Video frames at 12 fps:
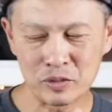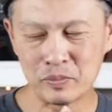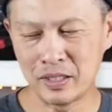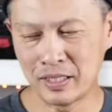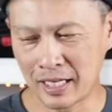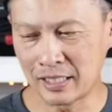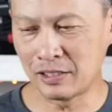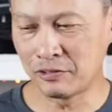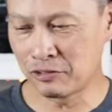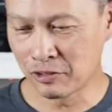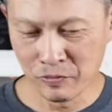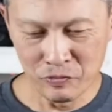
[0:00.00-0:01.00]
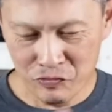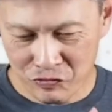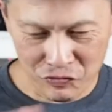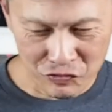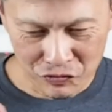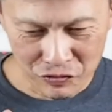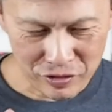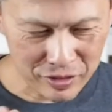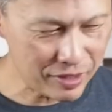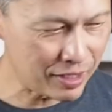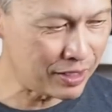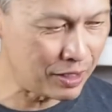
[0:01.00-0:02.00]
be nice if
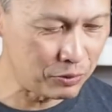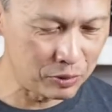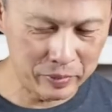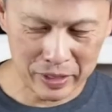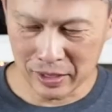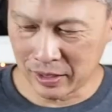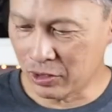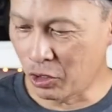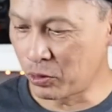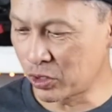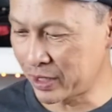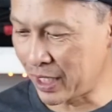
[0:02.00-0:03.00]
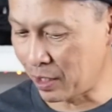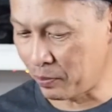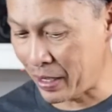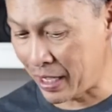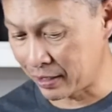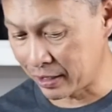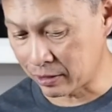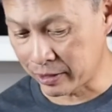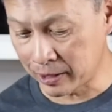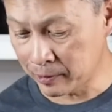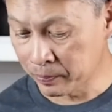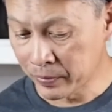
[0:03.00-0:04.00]
the thing will be almost telepathic,
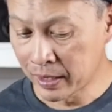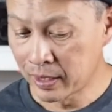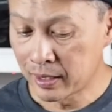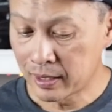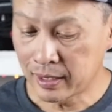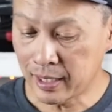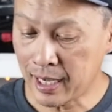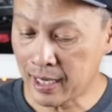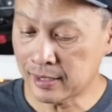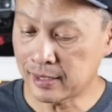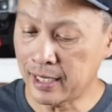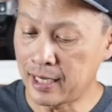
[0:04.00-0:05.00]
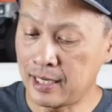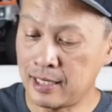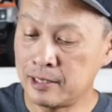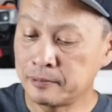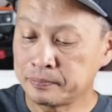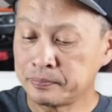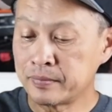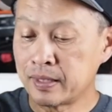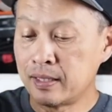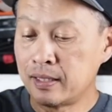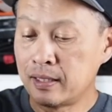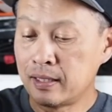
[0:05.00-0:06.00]
right? It has a,
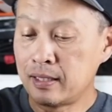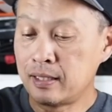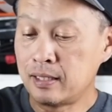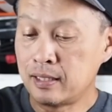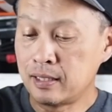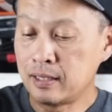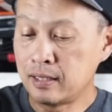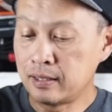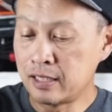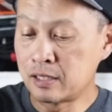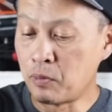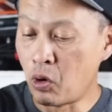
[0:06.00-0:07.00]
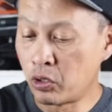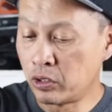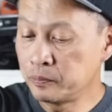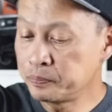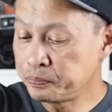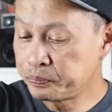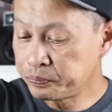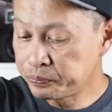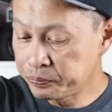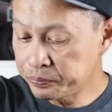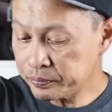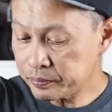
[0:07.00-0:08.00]
uh, this motor,
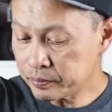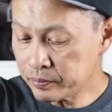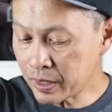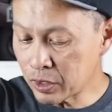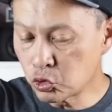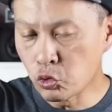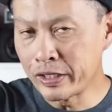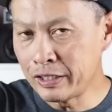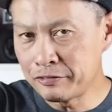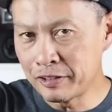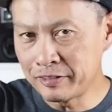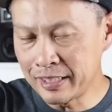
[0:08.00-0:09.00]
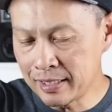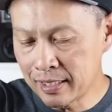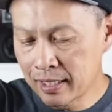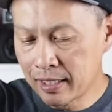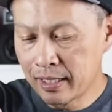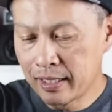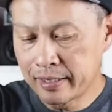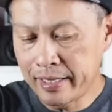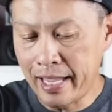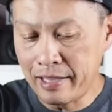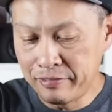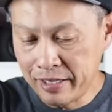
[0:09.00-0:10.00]
2050
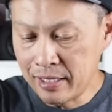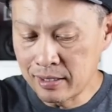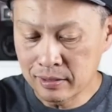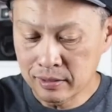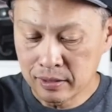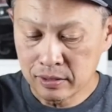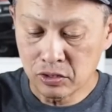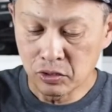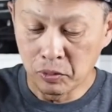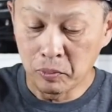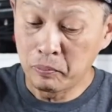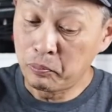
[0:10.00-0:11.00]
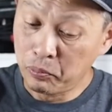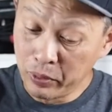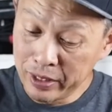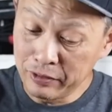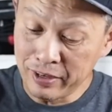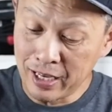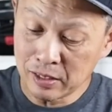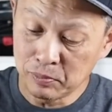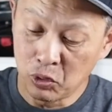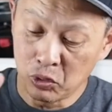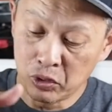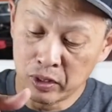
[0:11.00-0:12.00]
kV, so pretty fast
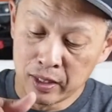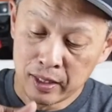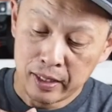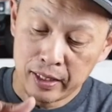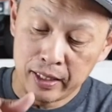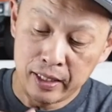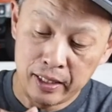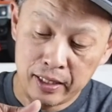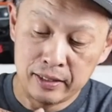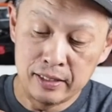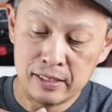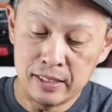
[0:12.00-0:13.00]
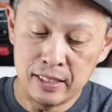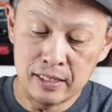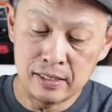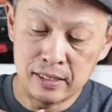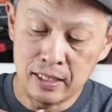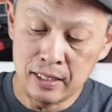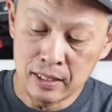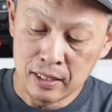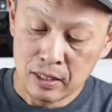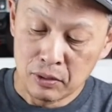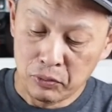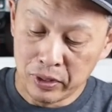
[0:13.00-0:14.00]
motor and this ESC
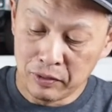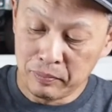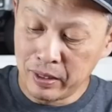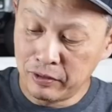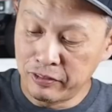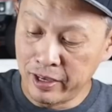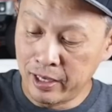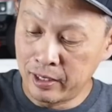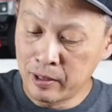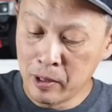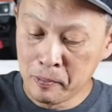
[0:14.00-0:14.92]
with a big fan.